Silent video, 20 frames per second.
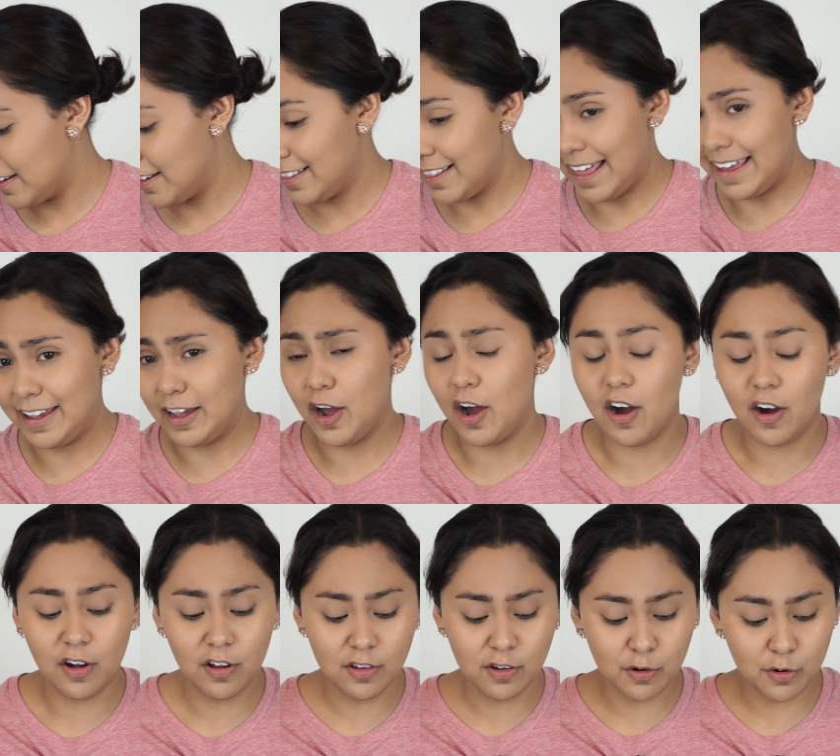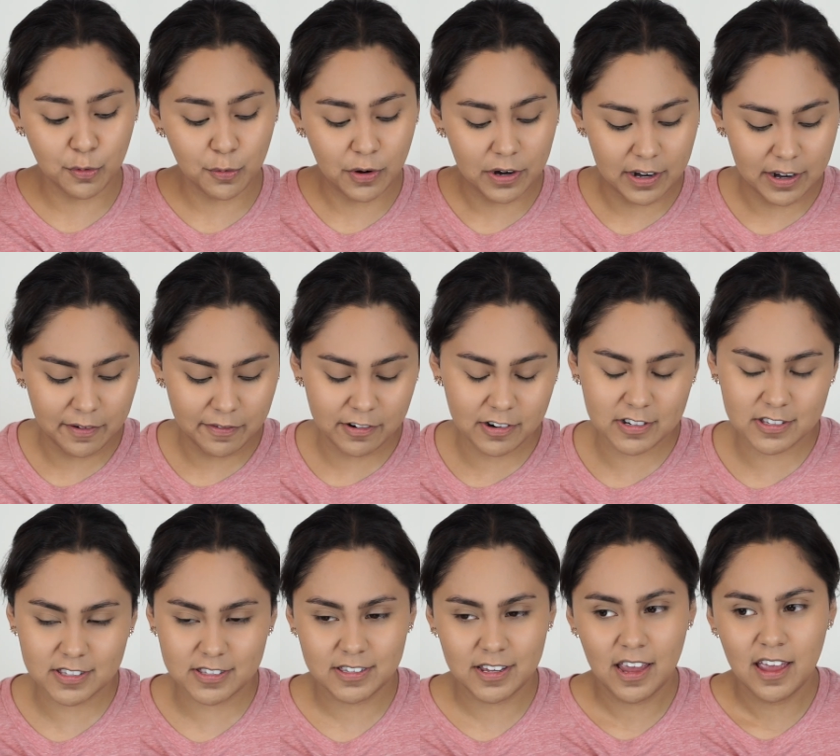like haul or whatever,
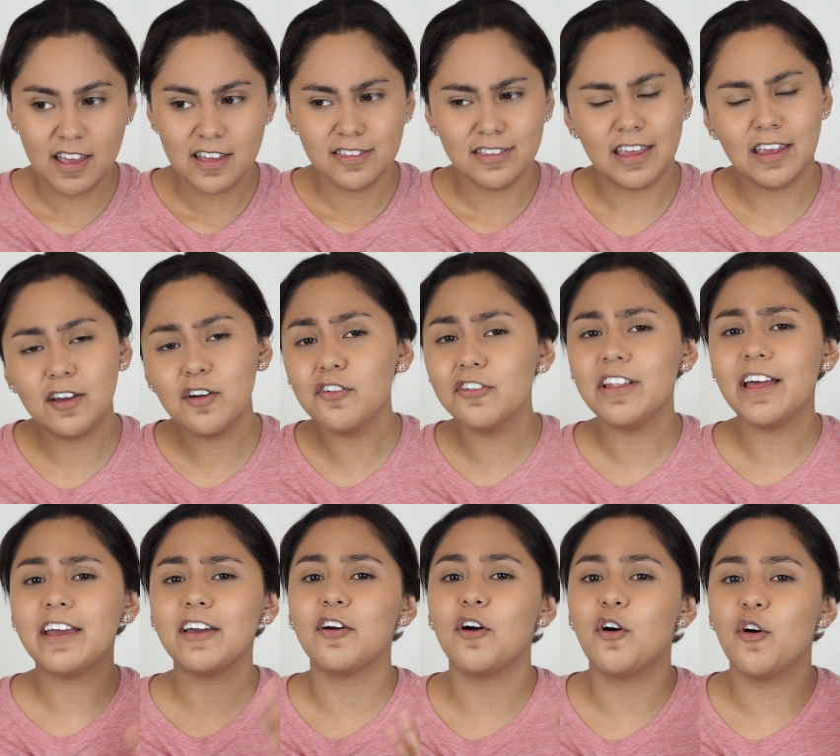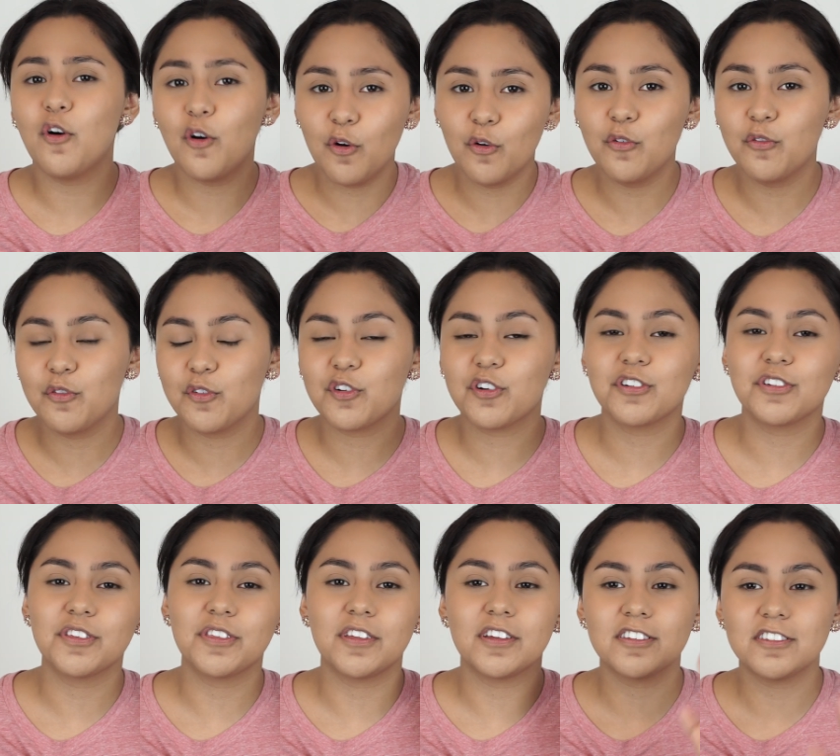they go like
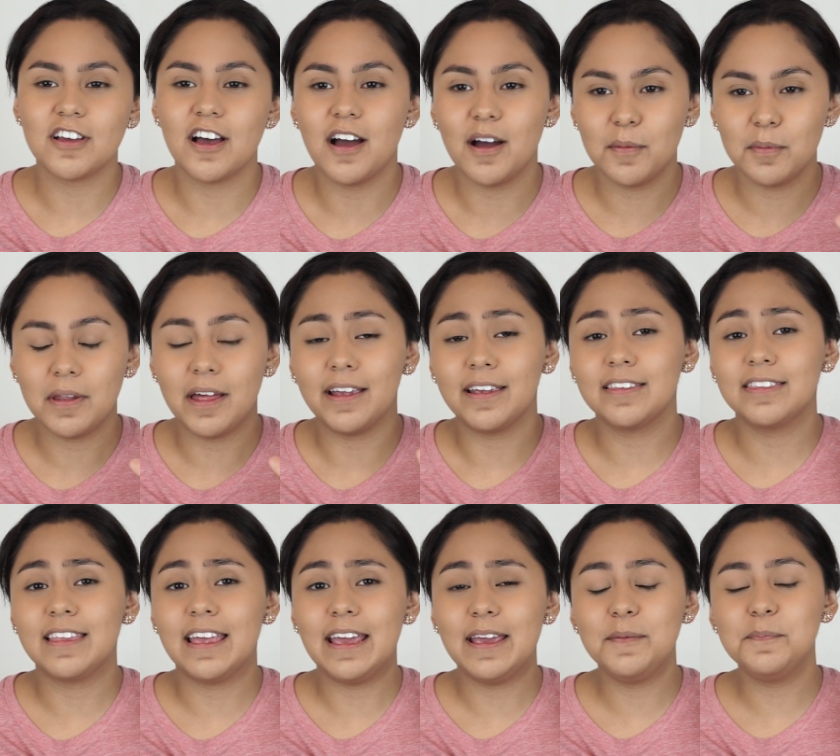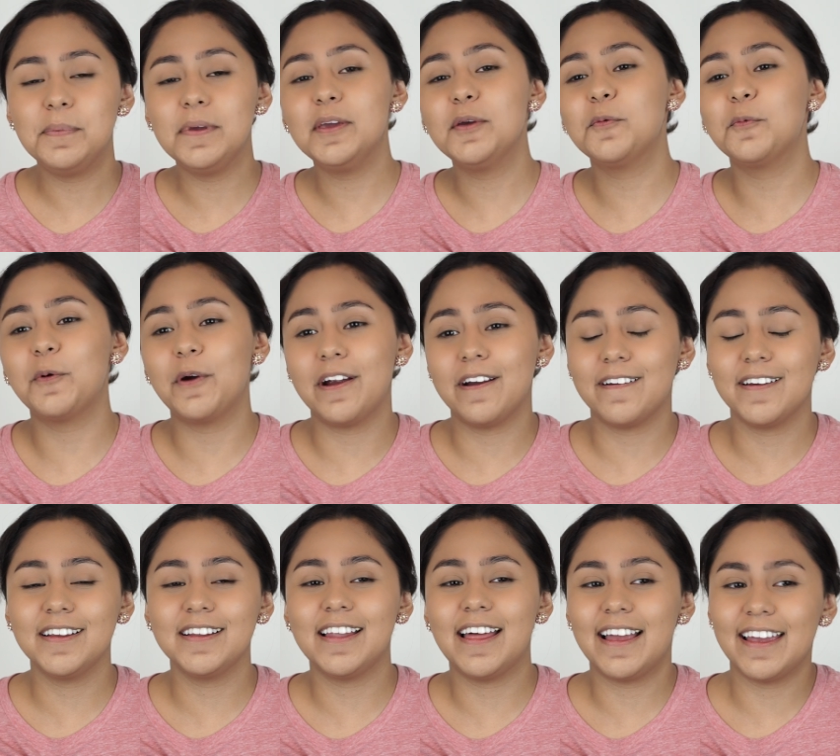over the top. Like they be
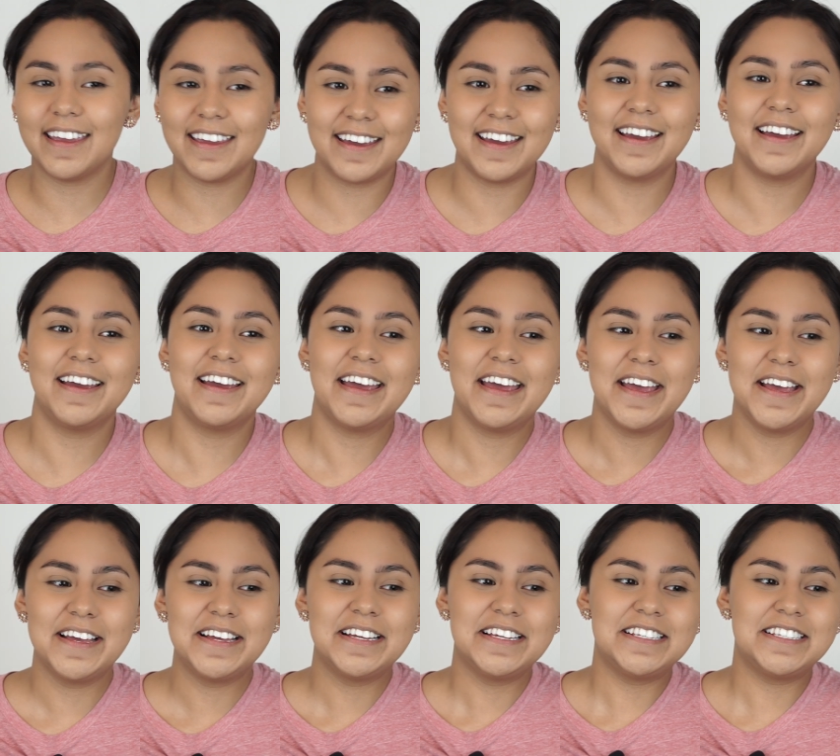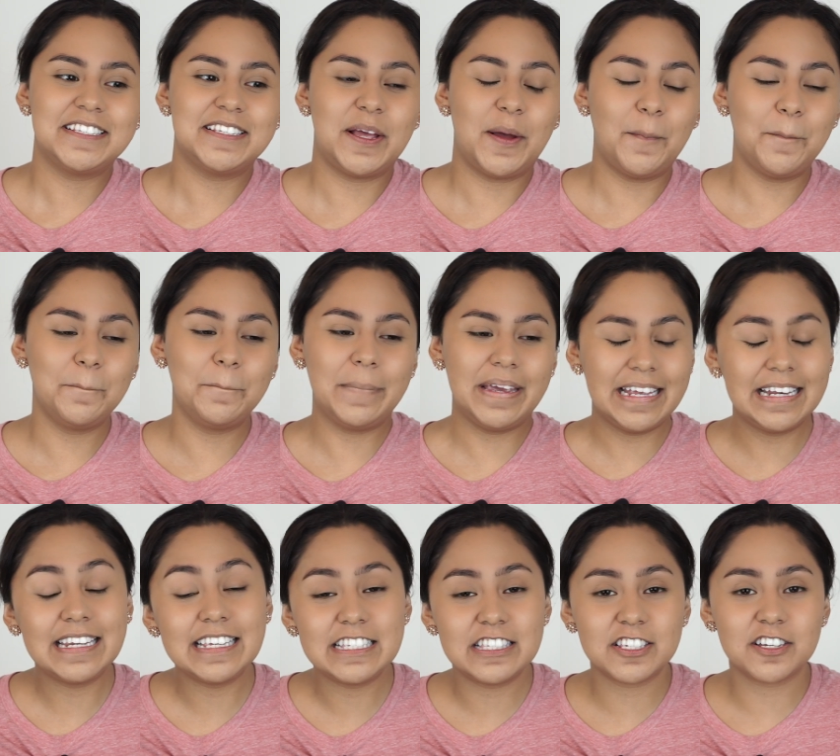wearing like some
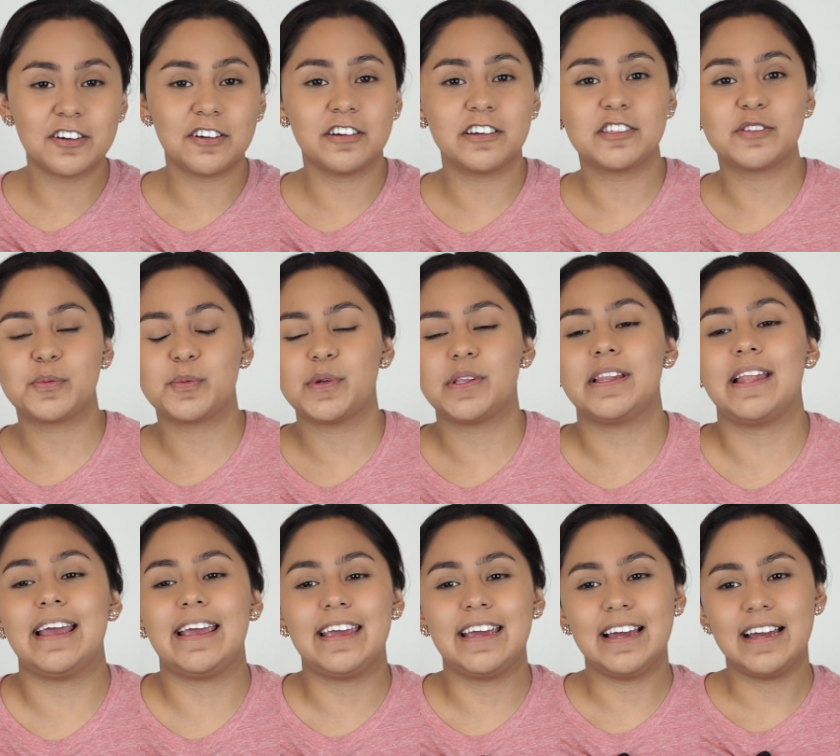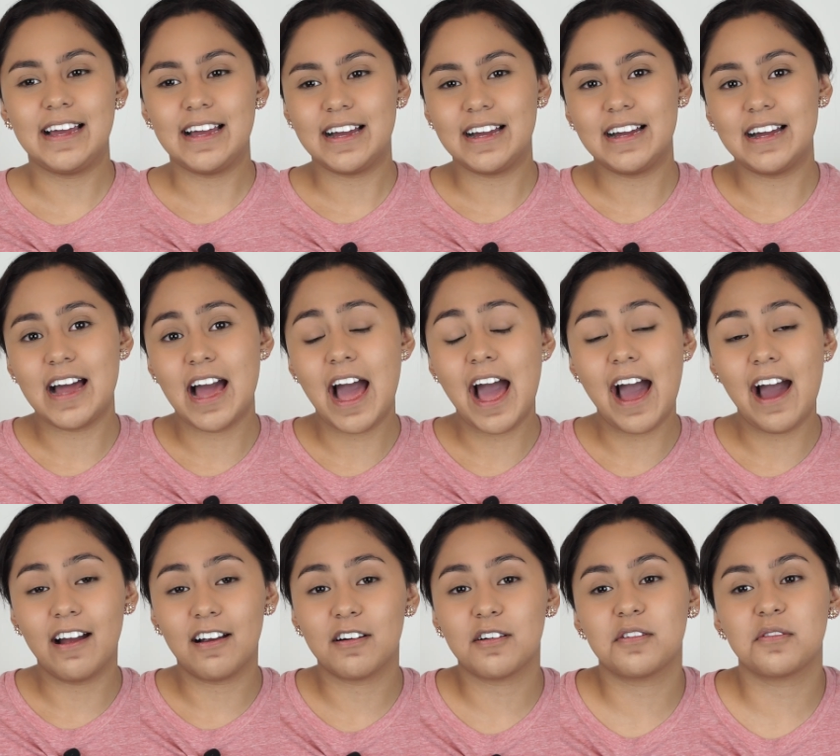mini skirts with like
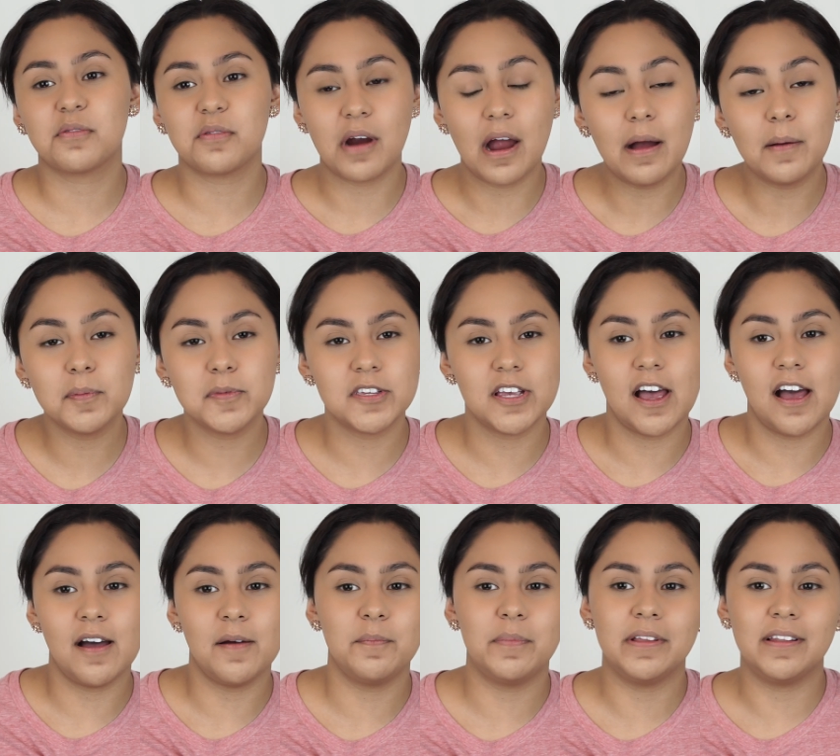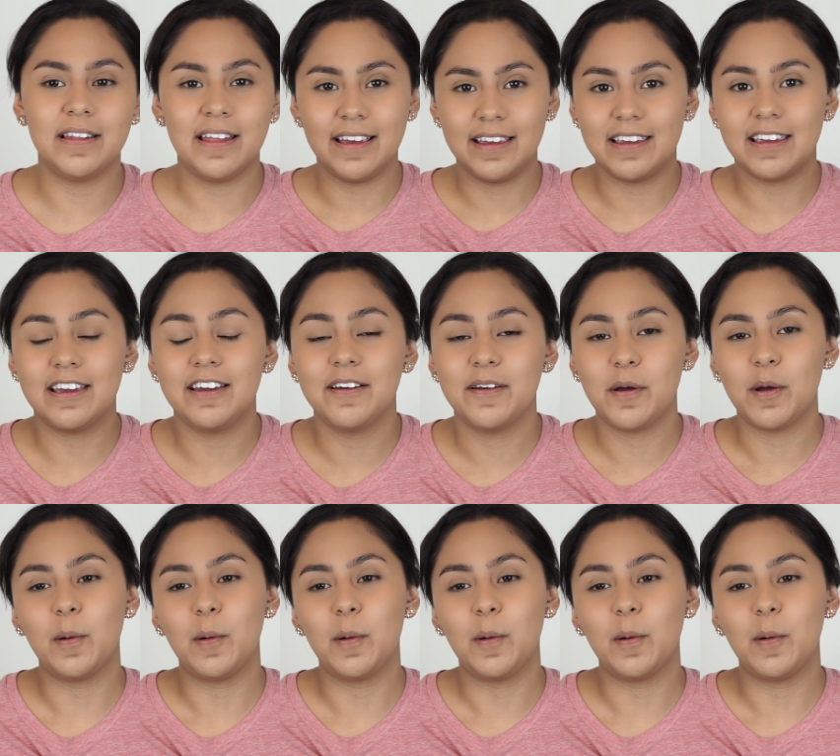a crop top and like